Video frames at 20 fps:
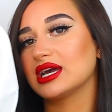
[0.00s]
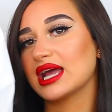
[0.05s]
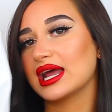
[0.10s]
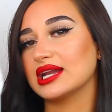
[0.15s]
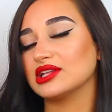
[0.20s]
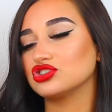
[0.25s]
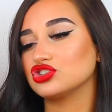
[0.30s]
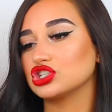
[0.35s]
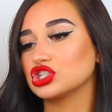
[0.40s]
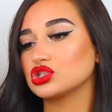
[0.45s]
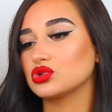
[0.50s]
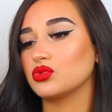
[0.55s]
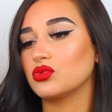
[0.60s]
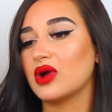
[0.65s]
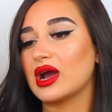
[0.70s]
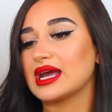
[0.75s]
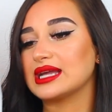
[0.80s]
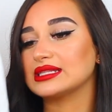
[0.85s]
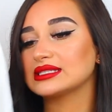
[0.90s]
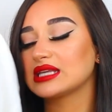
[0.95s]
Again, it's just
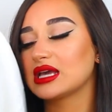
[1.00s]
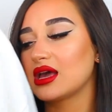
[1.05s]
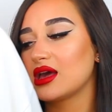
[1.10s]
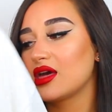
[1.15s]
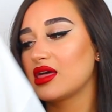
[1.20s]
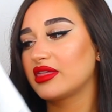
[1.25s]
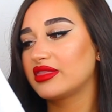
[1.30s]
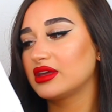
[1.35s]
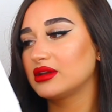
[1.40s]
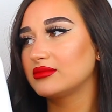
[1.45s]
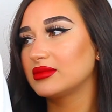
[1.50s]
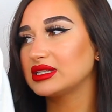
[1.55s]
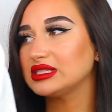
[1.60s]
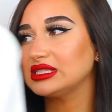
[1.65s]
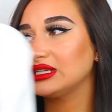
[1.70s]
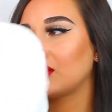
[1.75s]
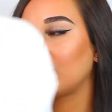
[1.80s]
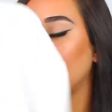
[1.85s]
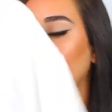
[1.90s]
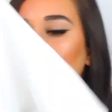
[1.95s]
white, thin
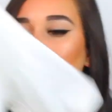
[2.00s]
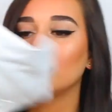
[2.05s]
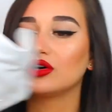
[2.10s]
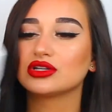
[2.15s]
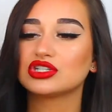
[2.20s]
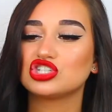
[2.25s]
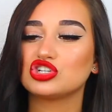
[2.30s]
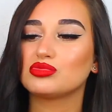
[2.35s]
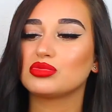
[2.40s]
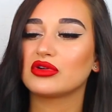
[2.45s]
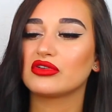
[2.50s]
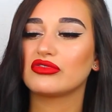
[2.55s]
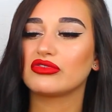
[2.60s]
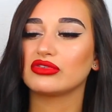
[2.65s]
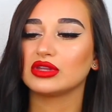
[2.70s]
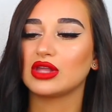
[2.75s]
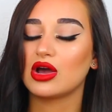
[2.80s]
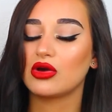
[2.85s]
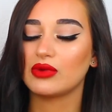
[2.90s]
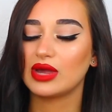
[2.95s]
material, super
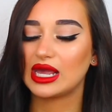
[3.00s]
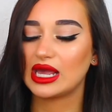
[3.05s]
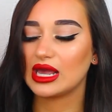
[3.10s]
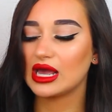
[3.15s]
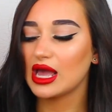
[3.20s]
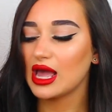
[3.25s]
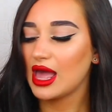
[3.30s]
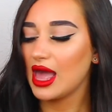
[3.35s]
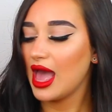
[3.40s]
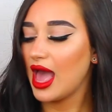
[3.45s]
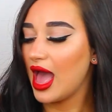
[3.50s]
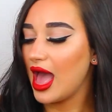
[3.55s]
flowy,